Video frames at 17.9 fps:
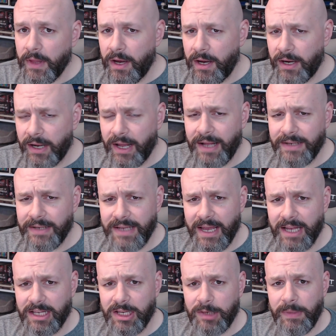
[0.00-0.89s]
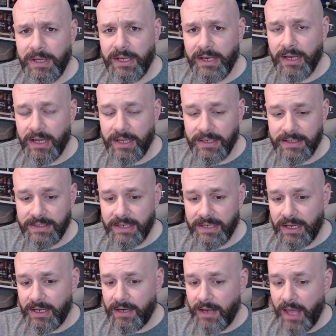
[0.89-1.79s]
contacted me and
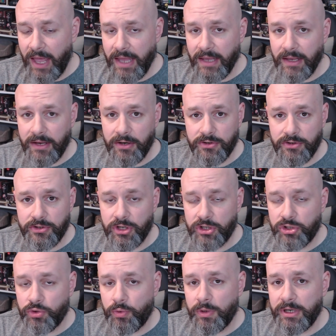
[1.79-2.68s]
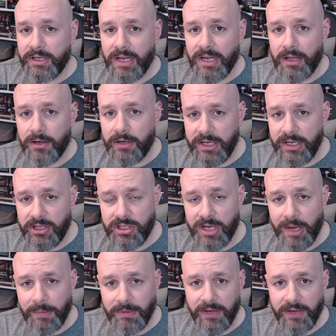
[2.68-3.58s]
said, hey, here's a $20
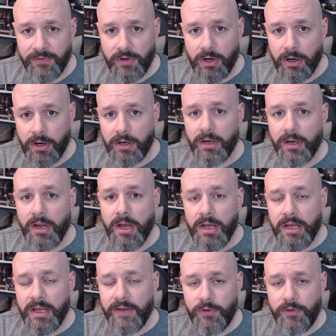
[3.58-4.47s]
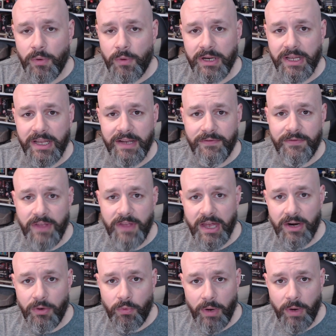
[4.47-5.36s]
eShop gift card if you want to give
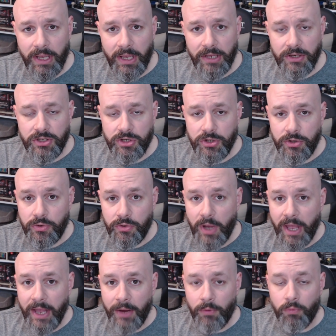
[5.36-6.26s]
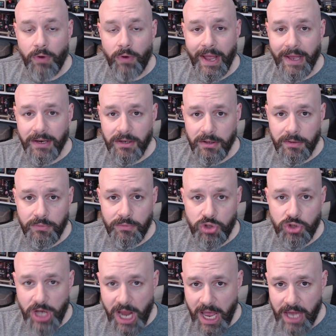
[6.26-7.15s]
that away to a random
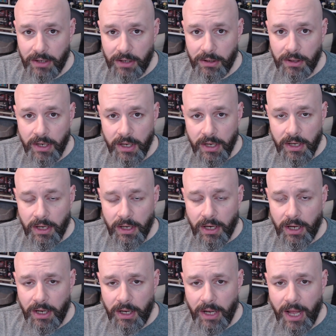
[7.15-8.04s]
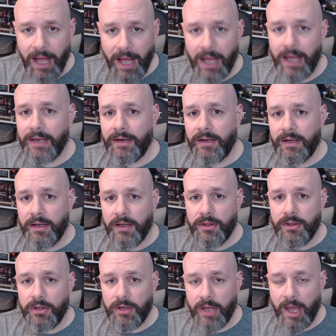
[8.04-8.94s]
chatter on
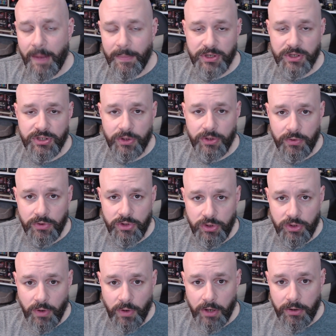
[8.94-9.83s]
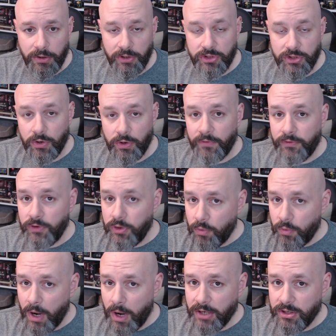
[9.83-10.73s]
the episode 200. So if
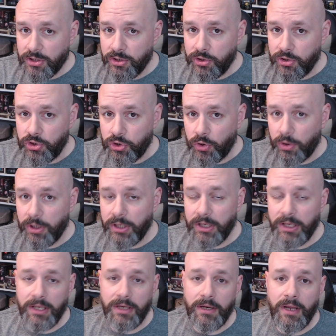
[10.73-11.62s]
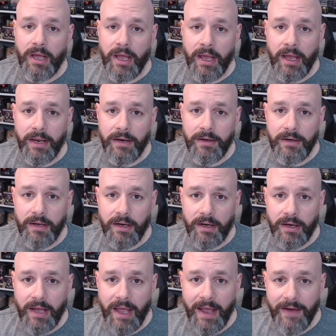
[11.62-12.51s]
you want to join in and
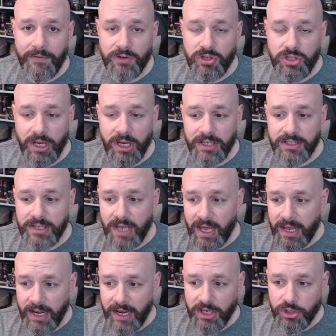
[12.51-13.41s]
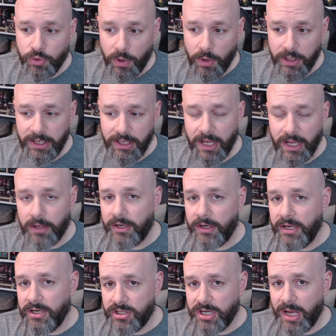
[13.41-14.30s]
have a chance at a
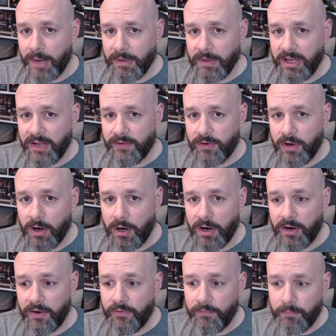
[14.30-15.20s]
$20 eShop gift card